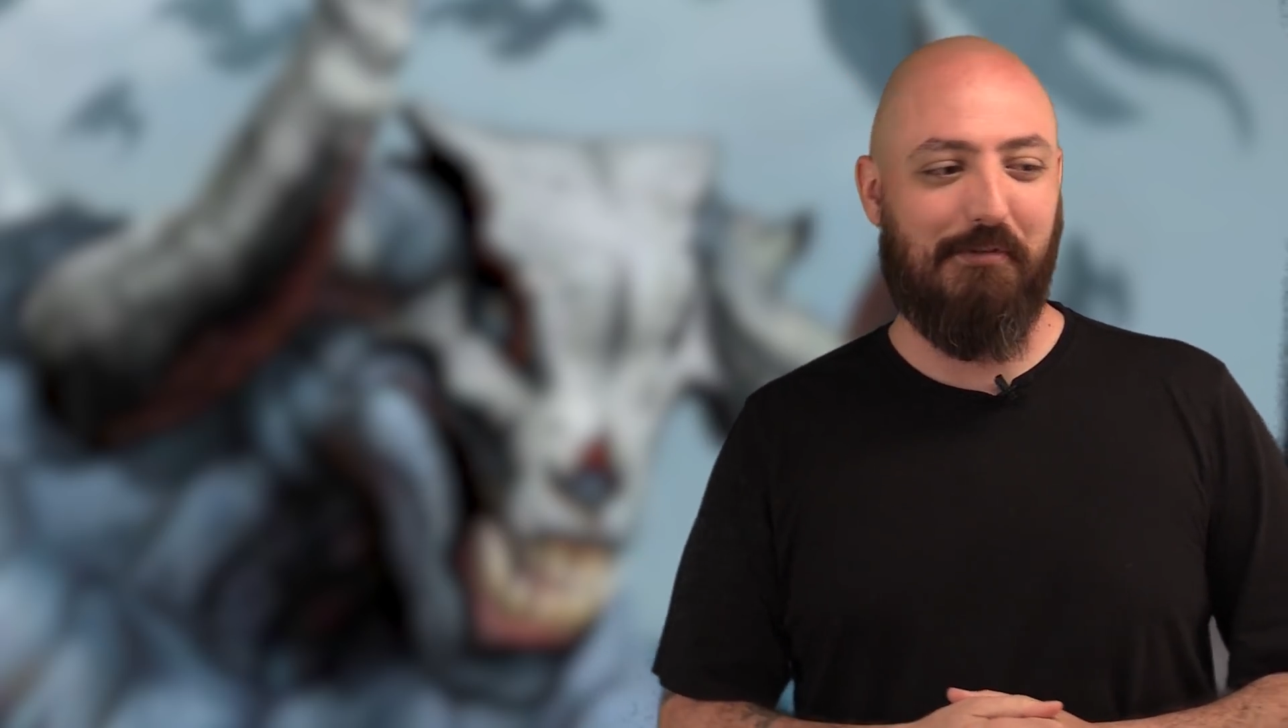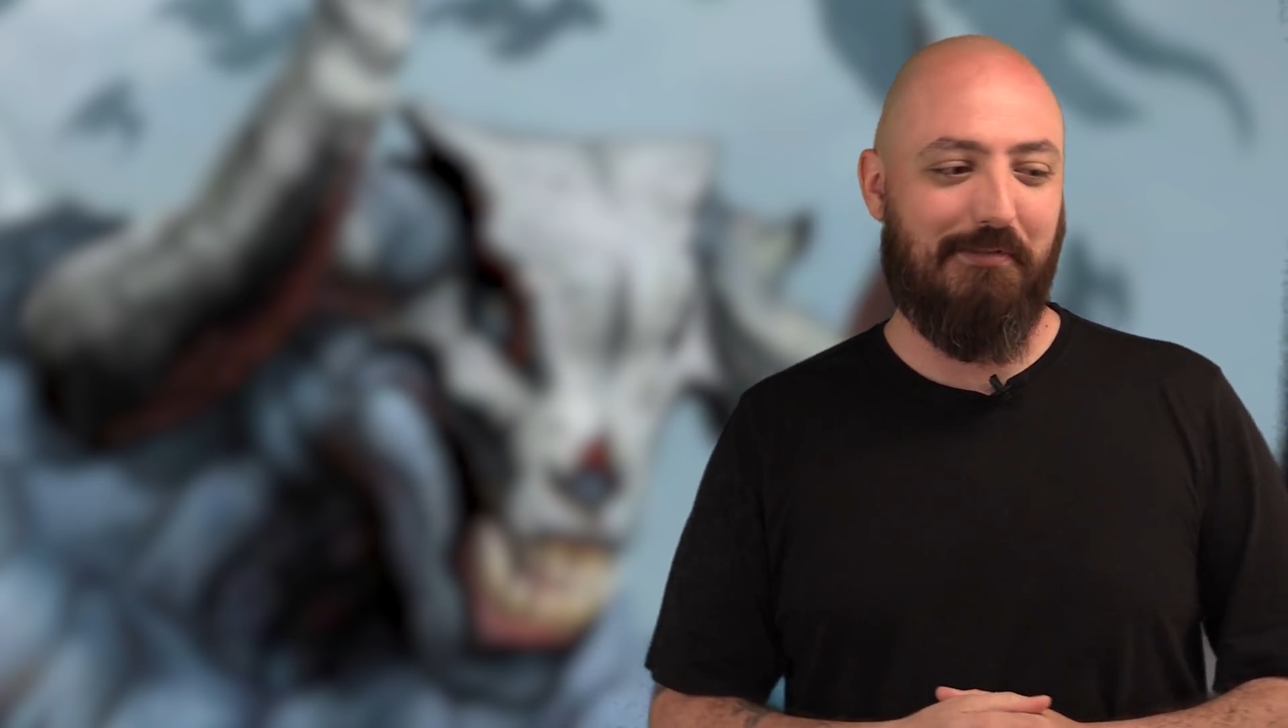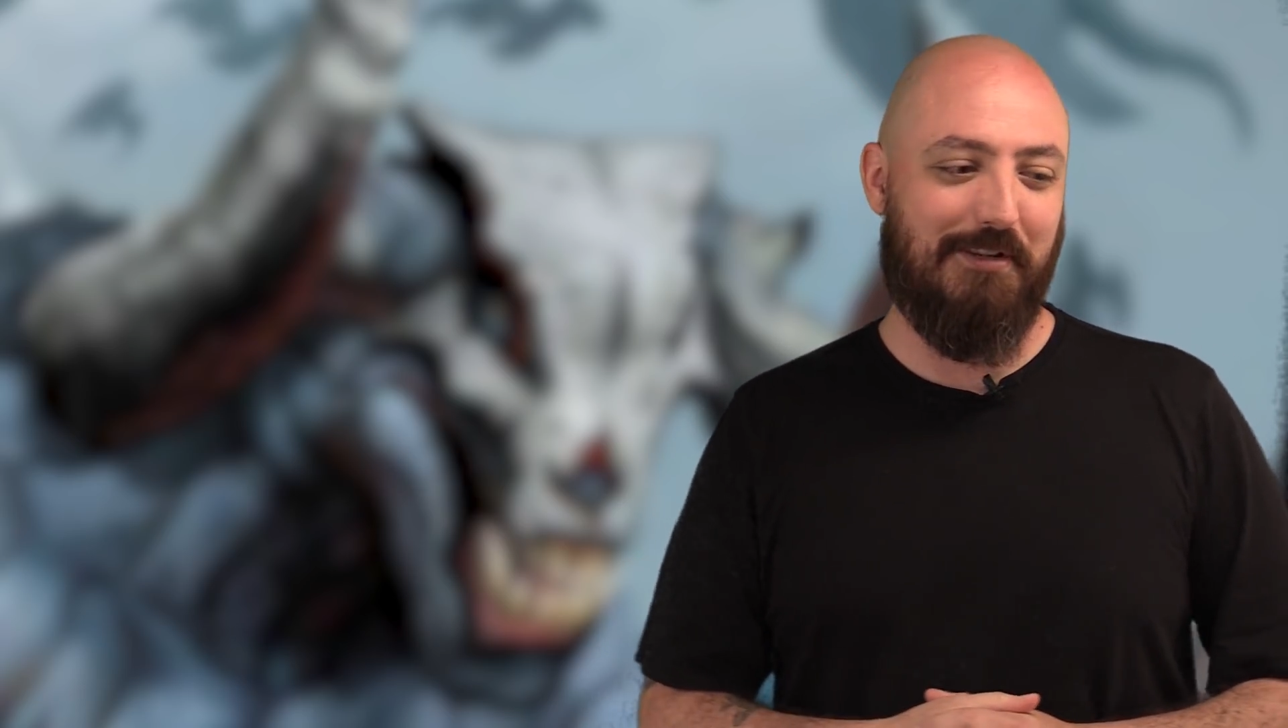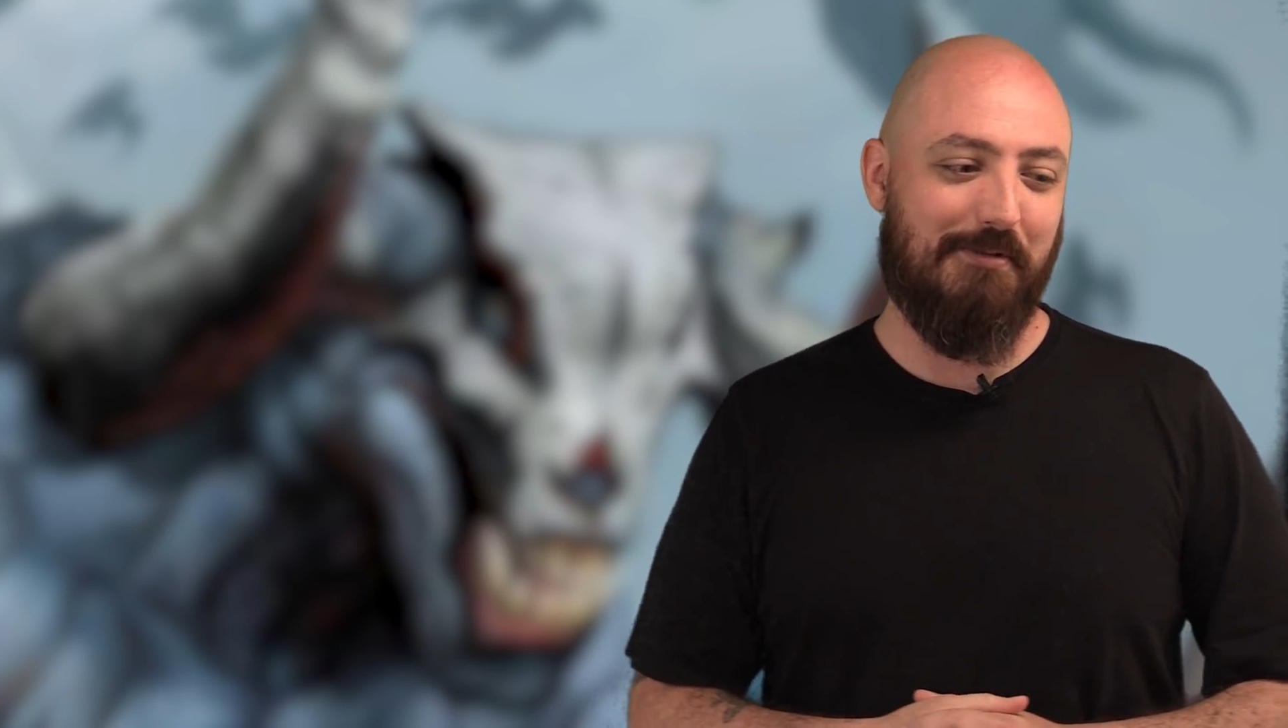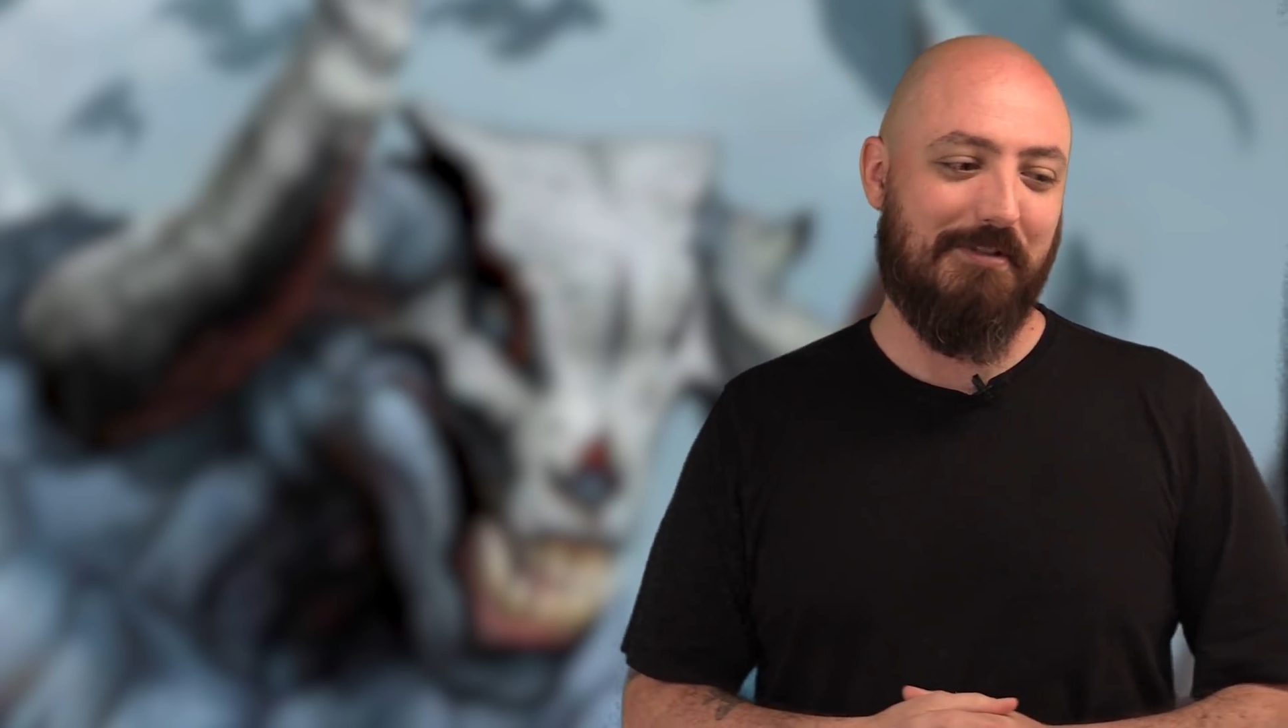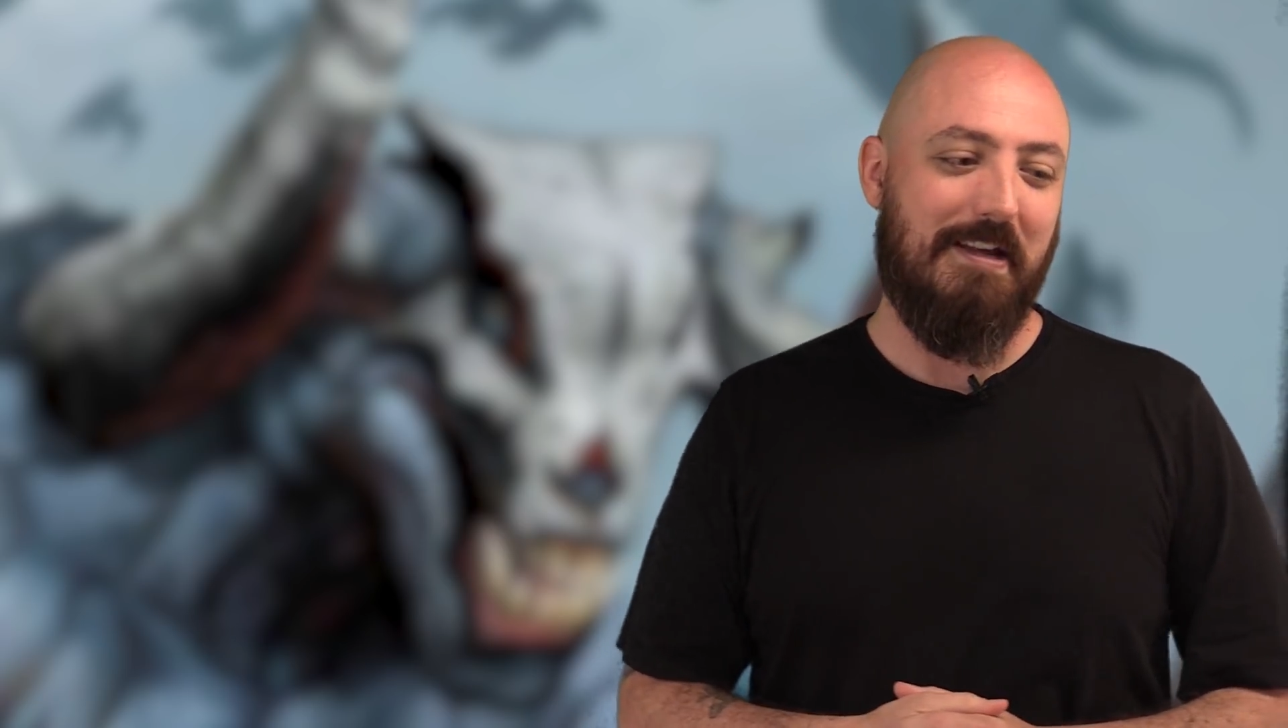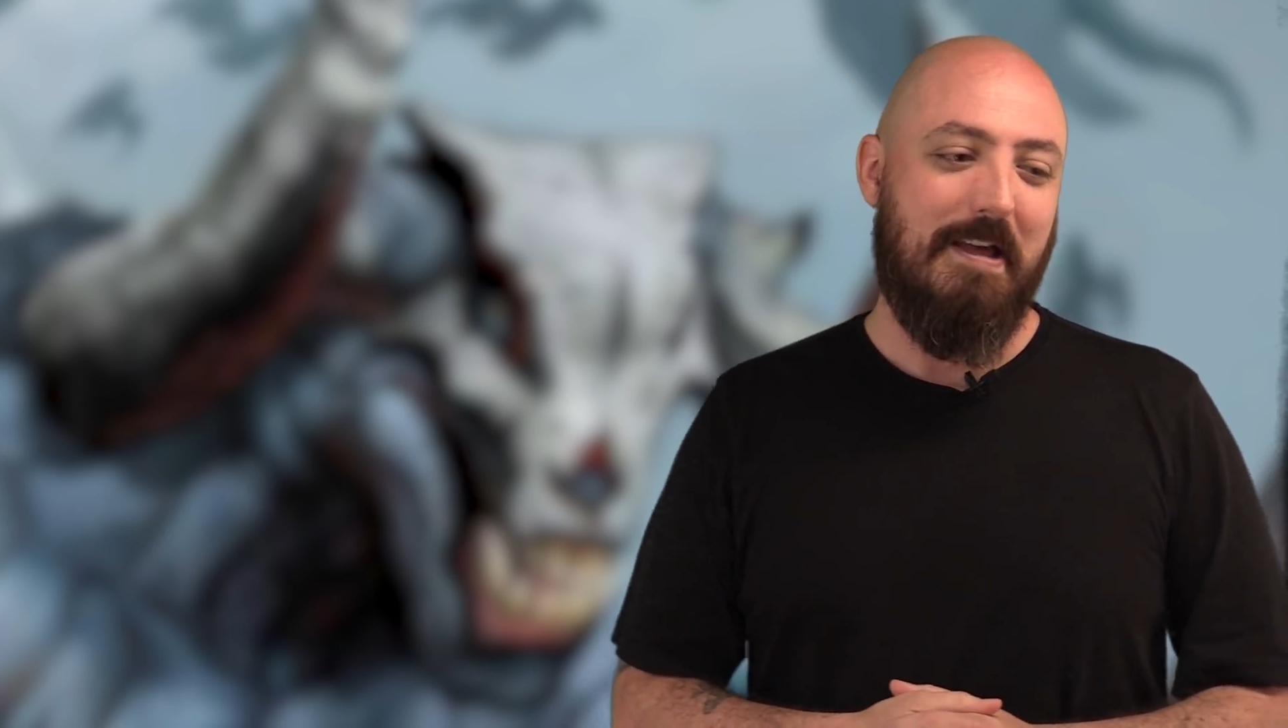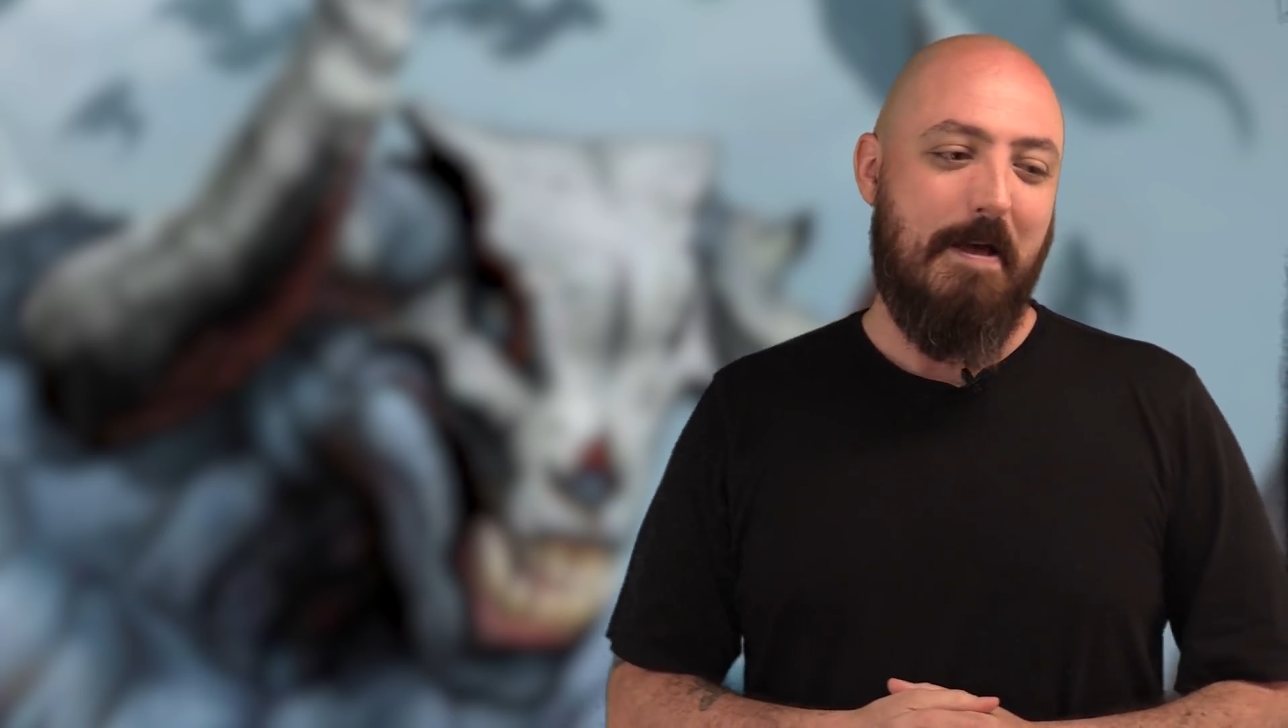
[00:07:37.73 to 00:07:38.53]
previews.